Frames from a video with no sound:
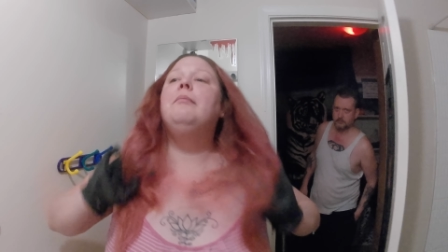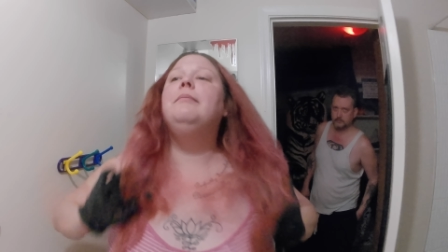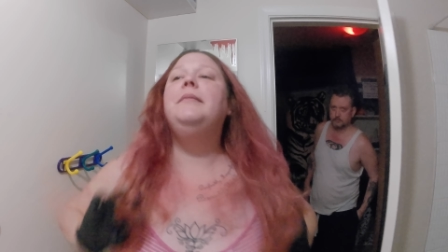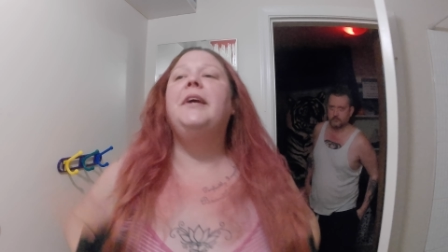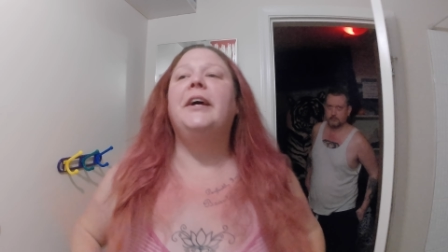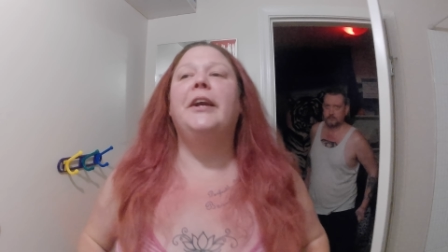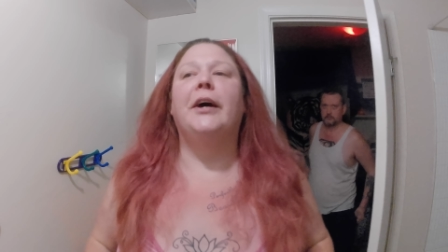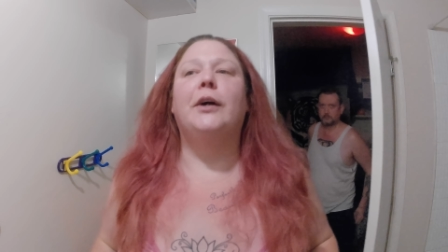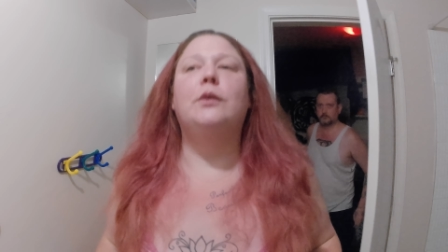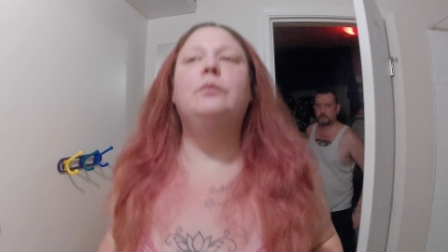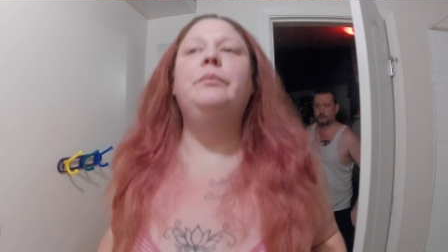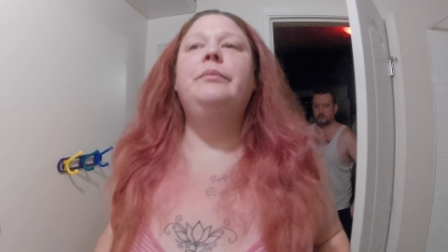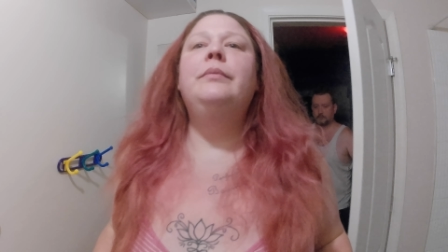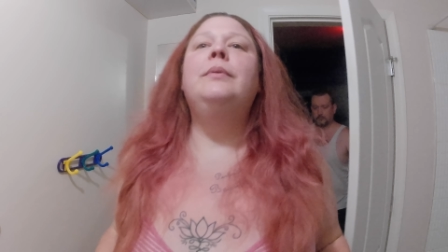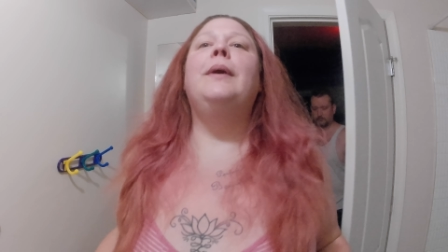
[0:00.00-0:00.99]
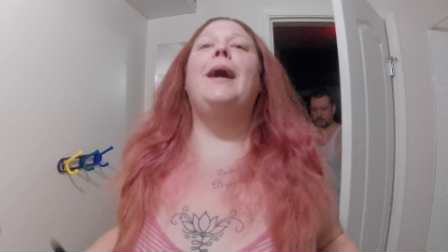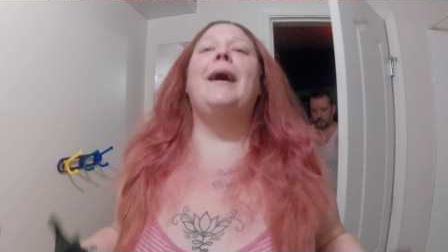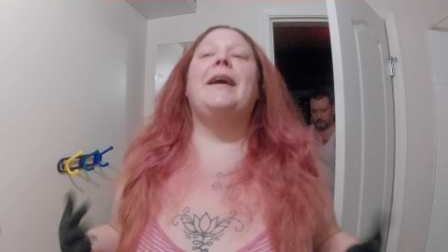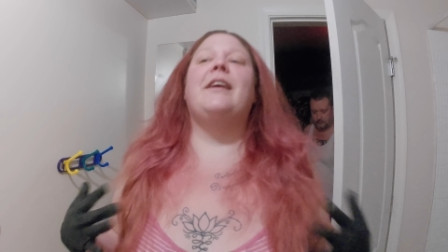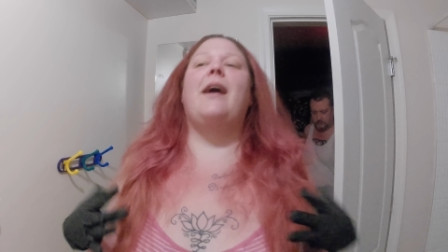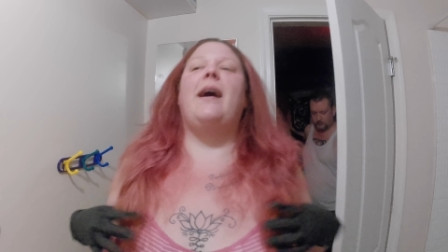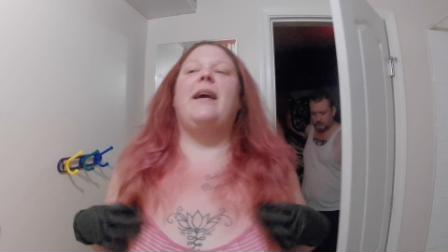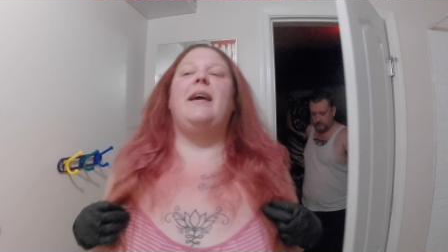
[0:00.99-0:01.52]
you know,
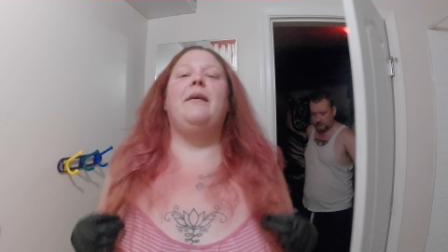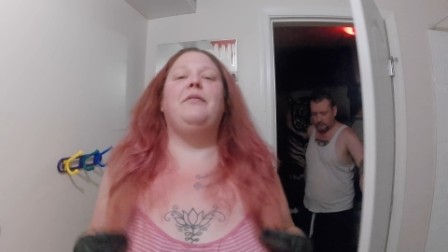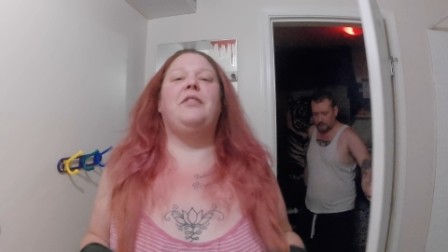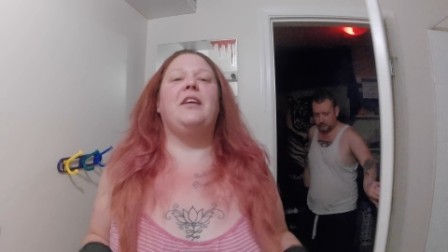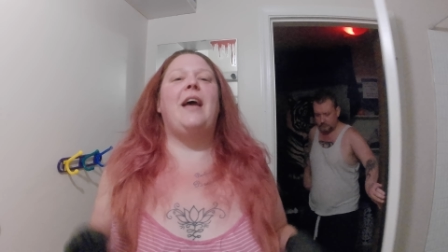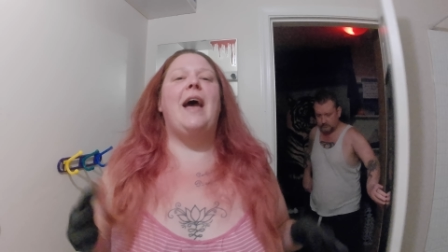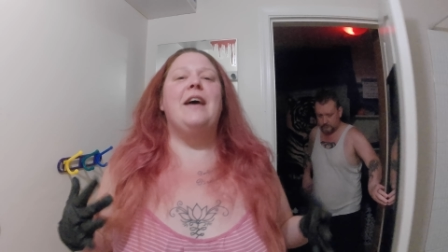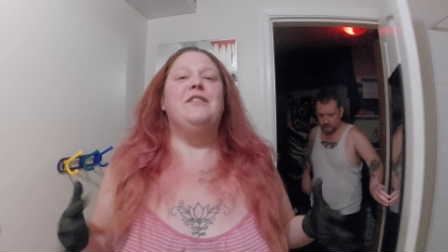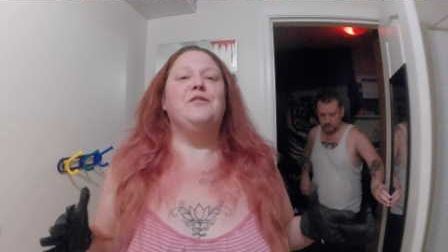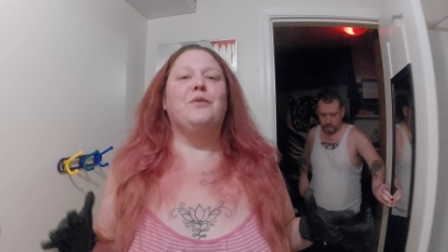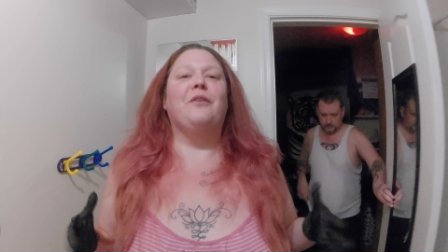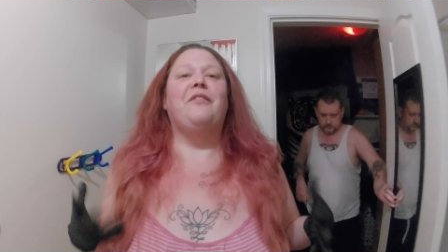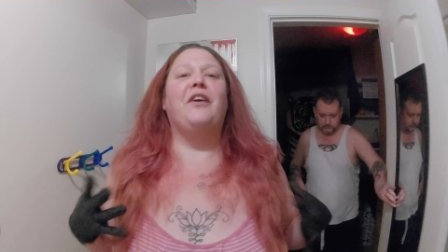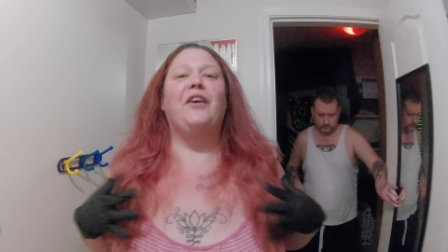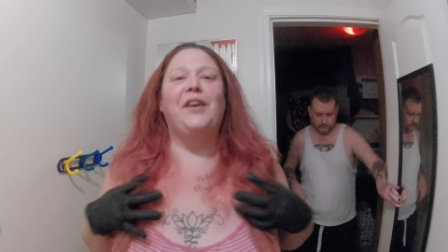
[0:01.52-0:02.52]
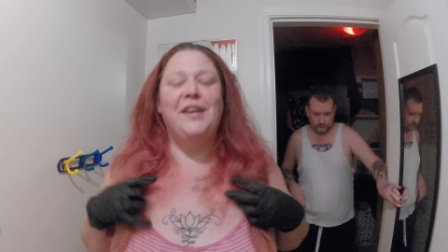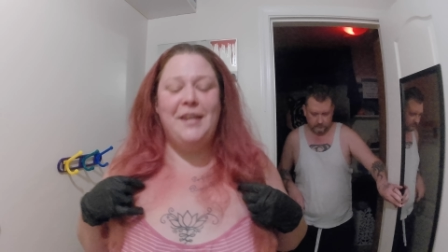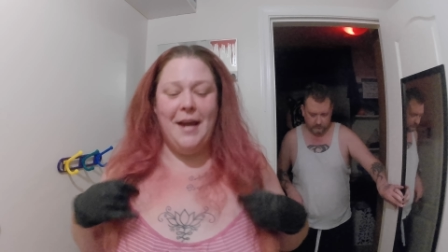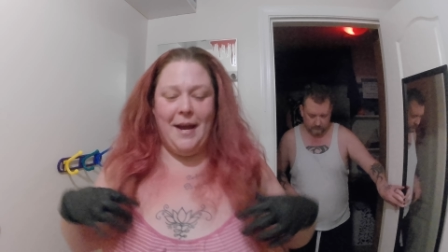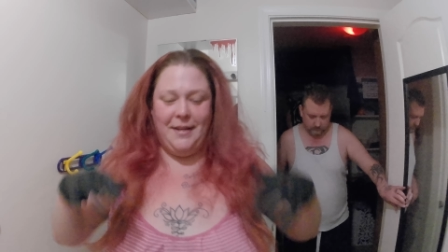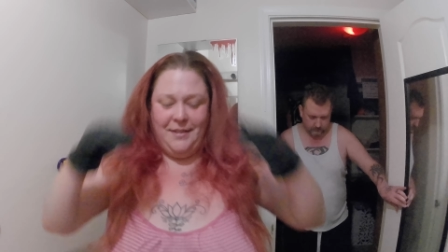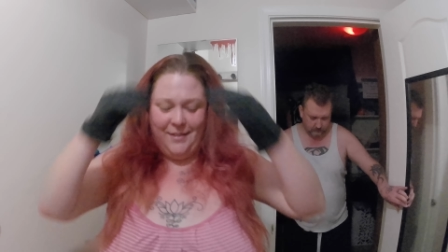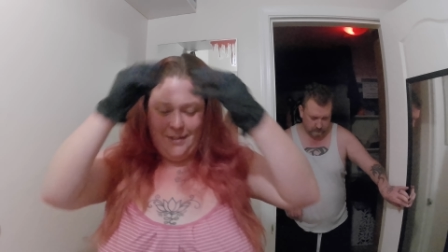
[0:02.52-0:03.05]
the ends were very
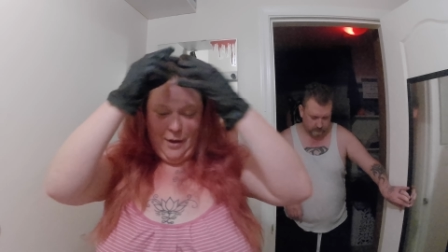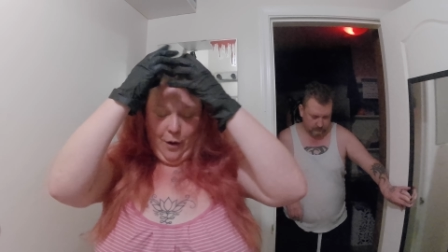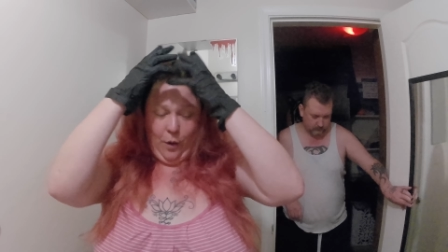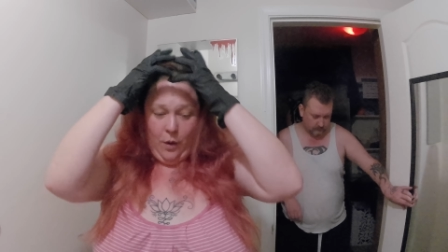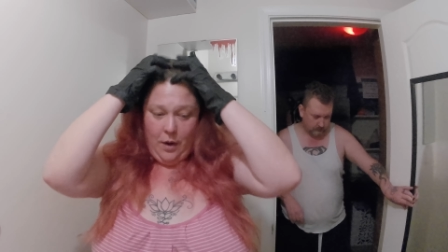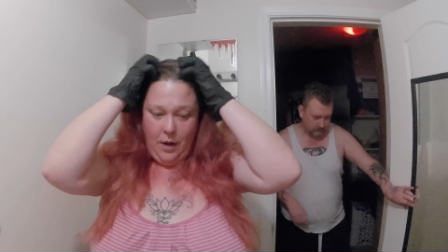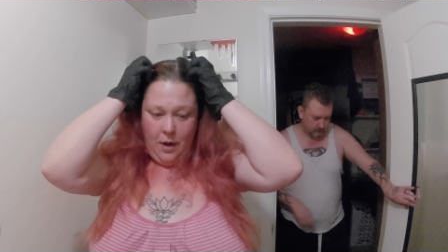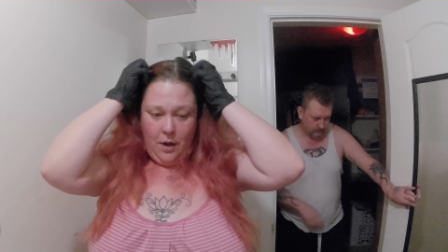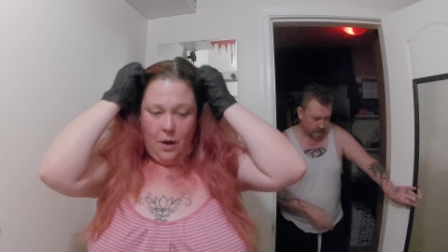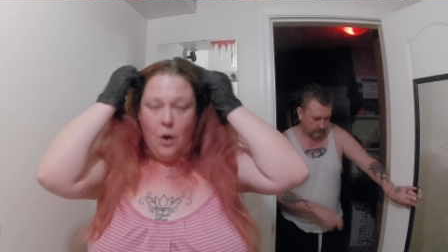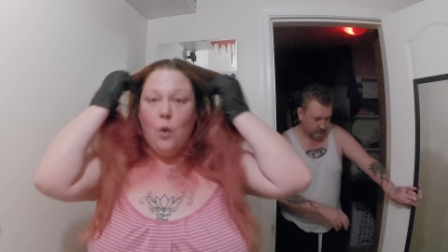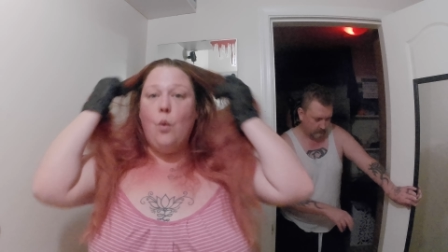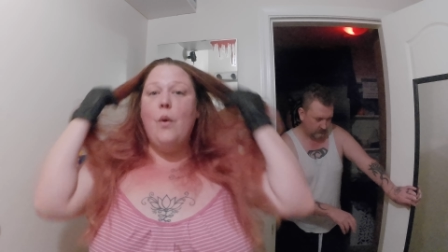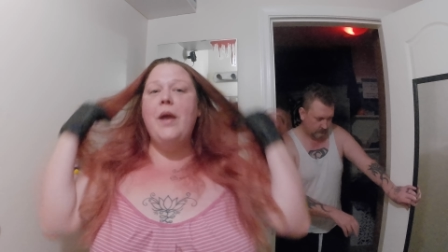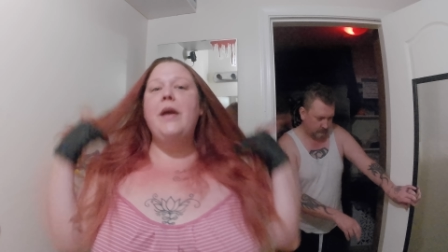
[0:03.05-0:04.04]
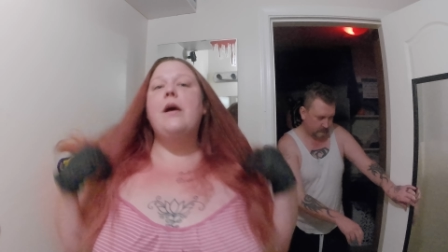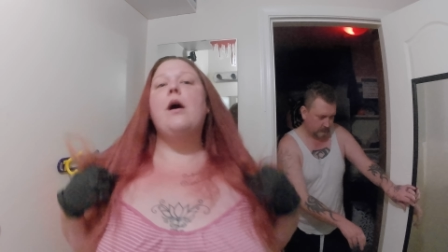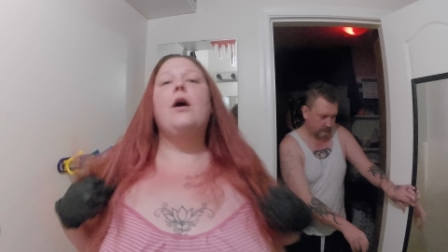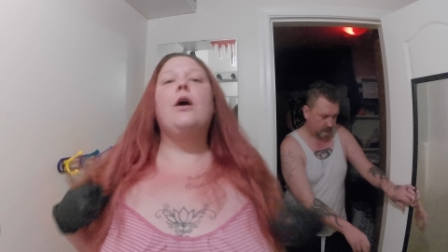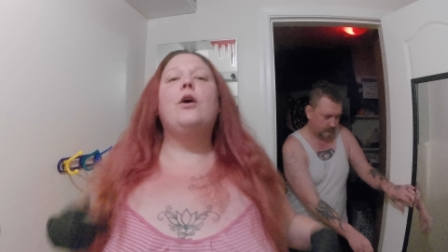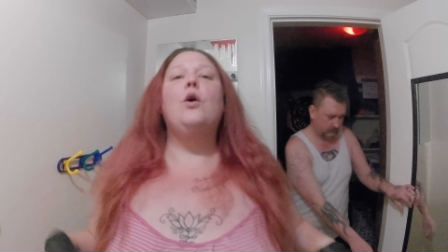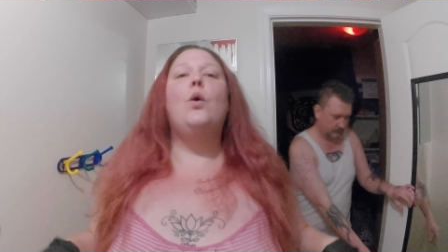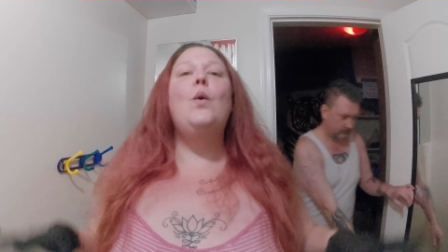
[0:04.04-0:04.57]
dead, so we
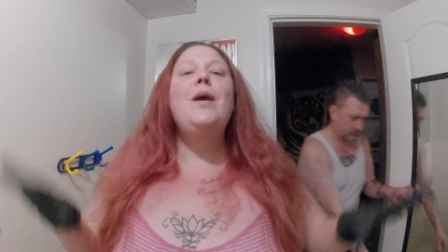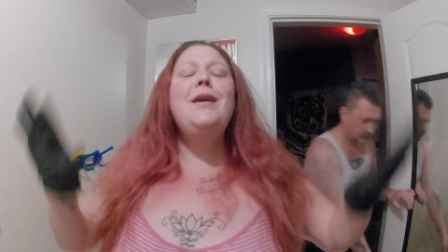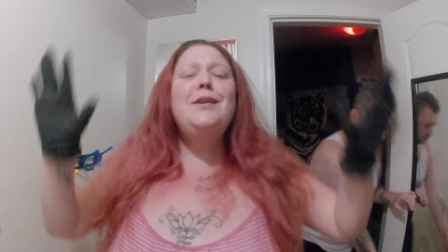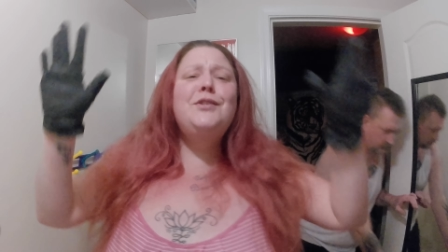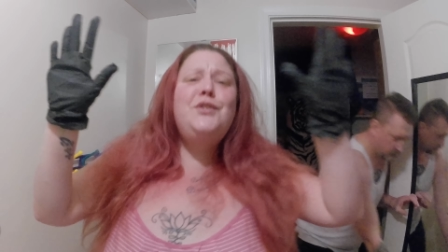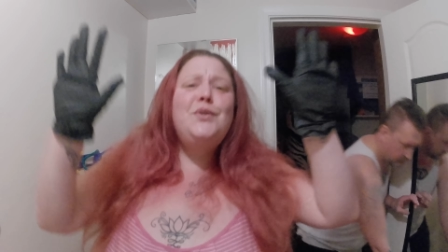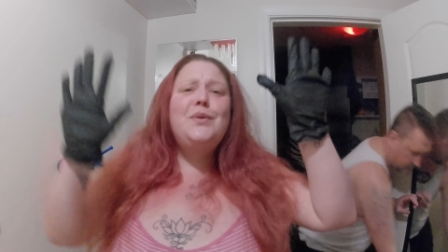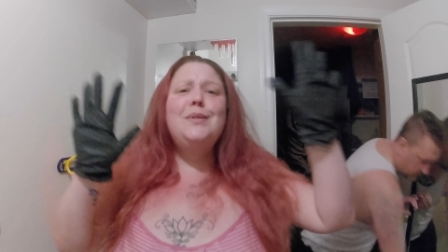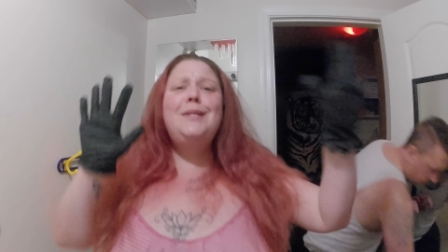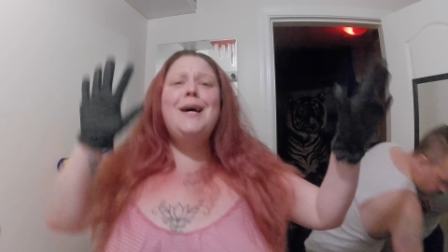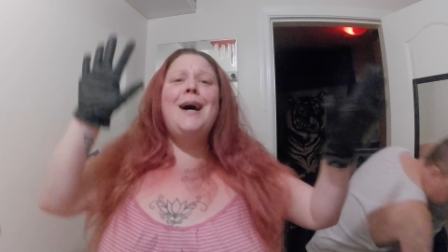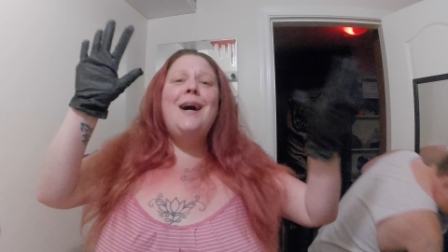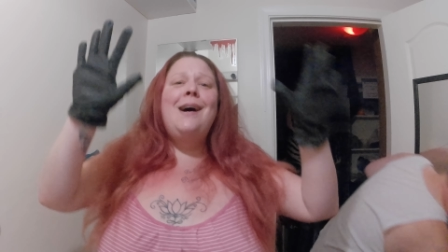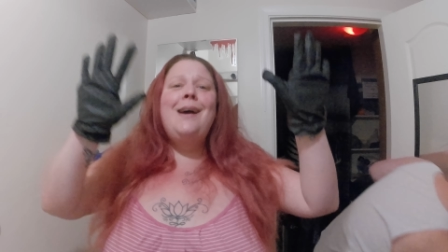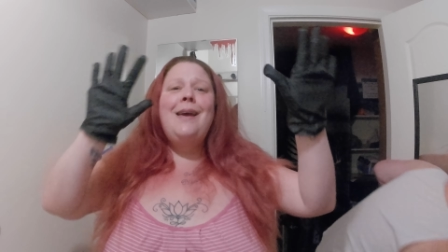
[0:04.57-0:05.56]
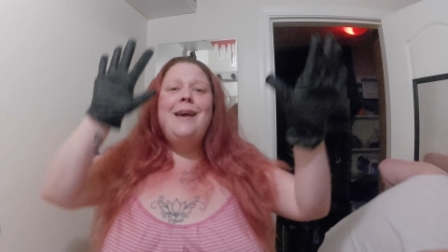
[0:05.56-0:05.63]
are going to dye